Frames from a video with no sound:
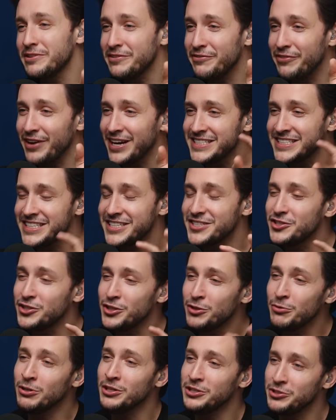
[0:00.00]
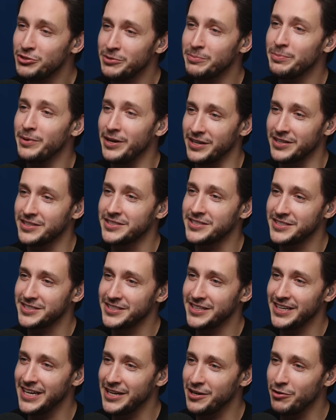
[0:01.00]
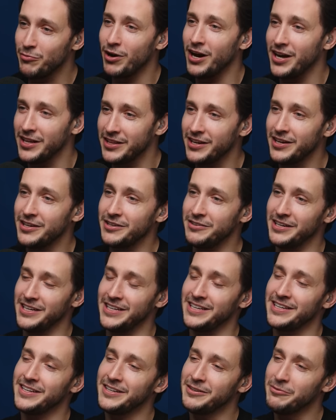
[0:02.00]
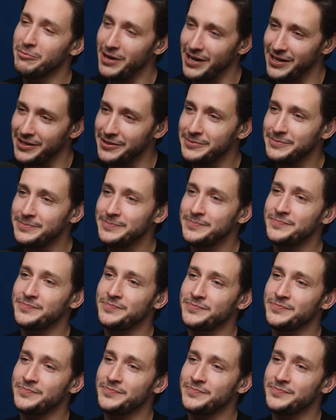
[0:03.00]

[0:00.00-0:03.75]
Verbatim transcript: to invest his two hundred bucks in a in Roth, a Roth IRA. IRA. yeah. And wow. his but his